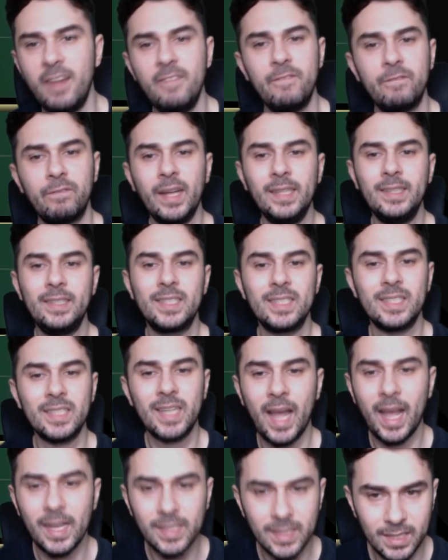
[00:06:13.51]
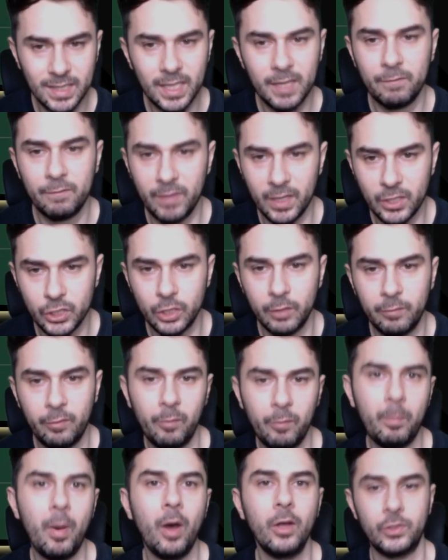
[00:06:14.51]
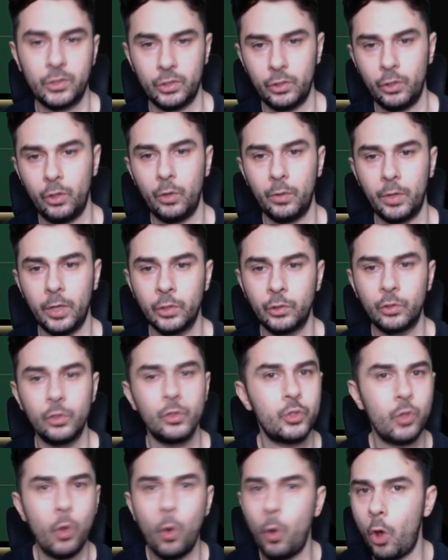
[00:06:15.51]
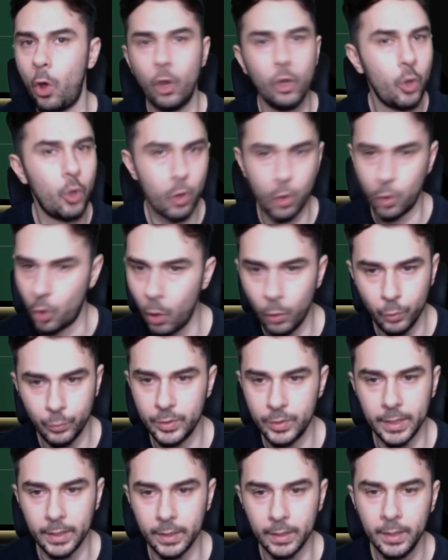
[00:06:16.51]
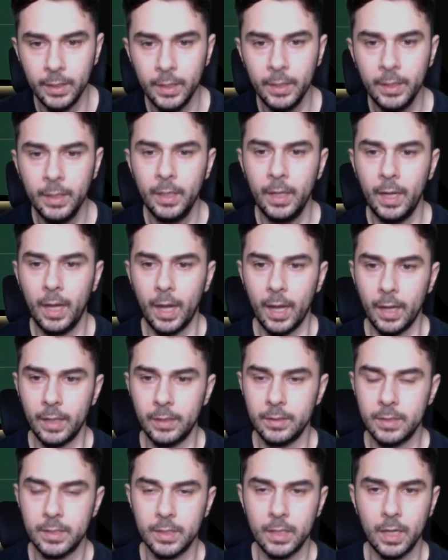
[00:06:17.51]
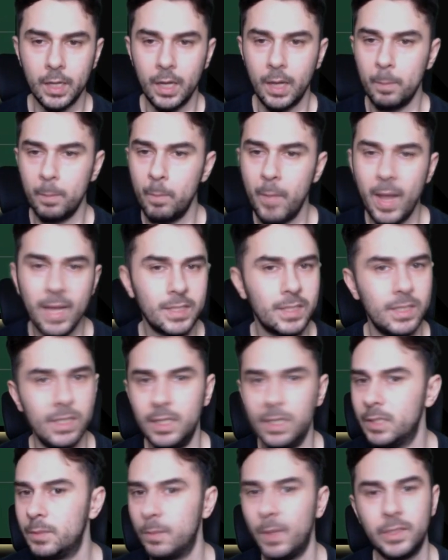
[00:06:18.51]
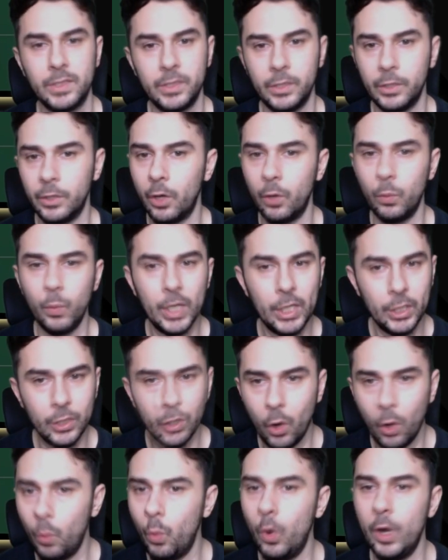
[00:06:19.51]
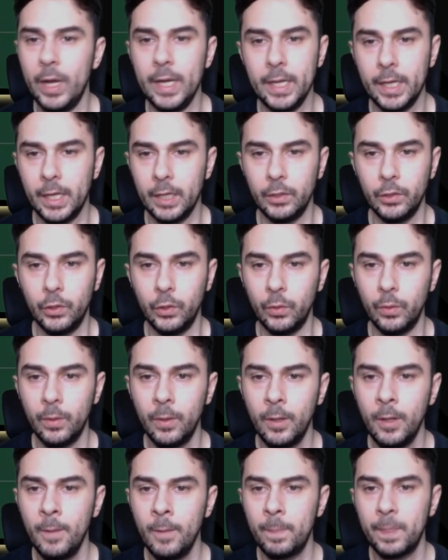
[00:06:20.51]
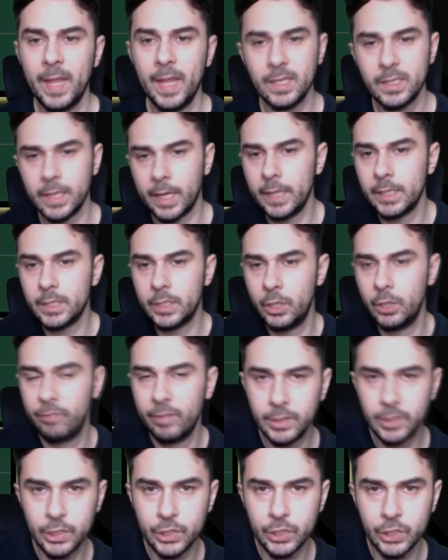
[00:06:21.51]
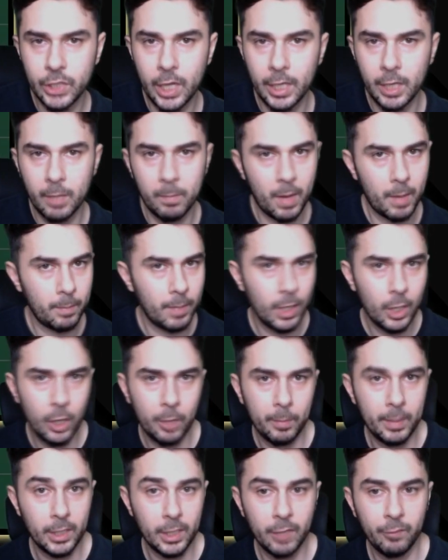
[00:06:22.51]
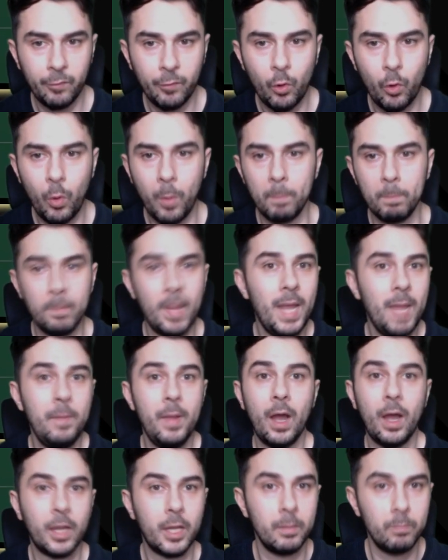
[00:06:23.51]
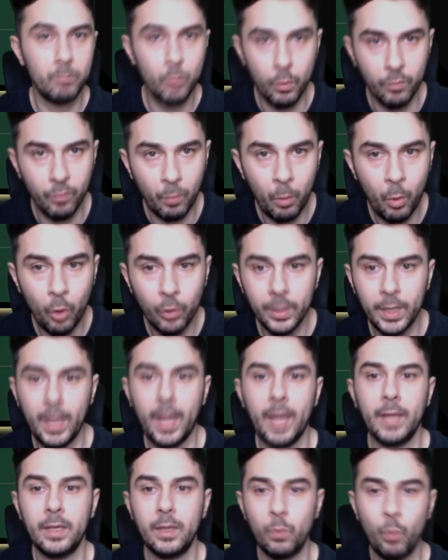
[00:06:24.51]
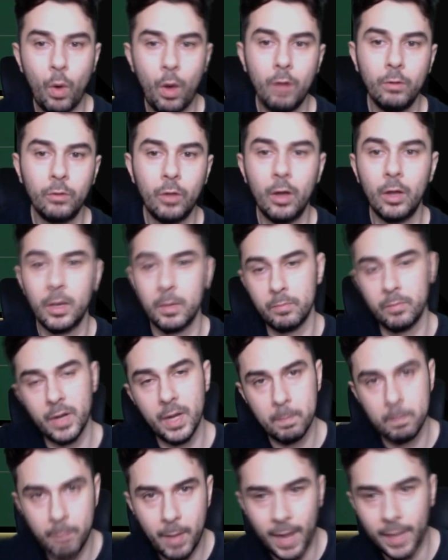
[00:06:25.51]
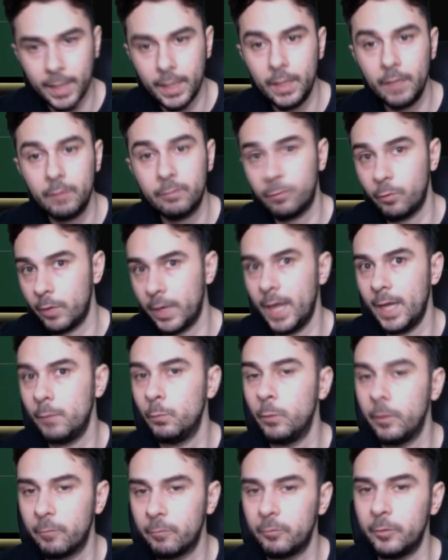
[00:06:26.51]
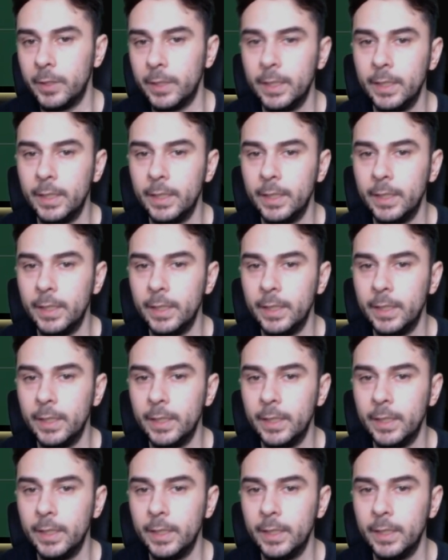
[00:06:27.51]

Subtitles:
fantastic fixture for Barcelona to score a lot of goals in. And Messi is Messi, we know what he can do. Yes, against the Juventus side, it might be a little bit difficult. Maybe I can move him on and then wildcard and bring him back in for game week 3.